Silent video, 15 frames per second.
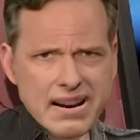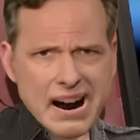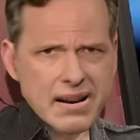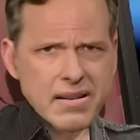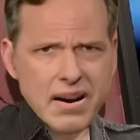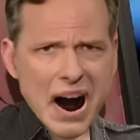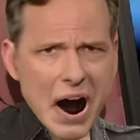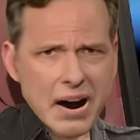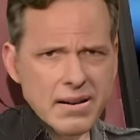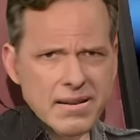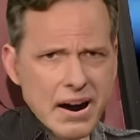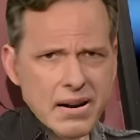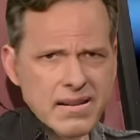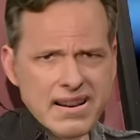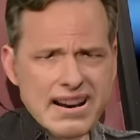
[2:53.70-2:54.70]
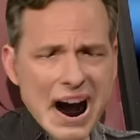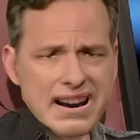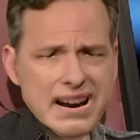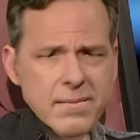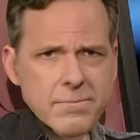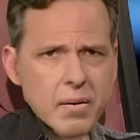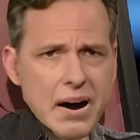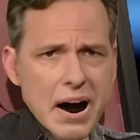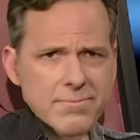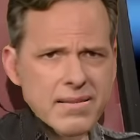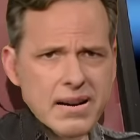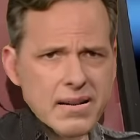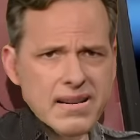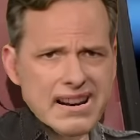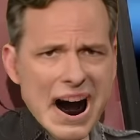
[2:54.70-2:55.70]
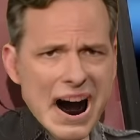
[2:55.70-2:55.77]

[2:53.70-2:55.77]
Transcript: There are no teleprompters,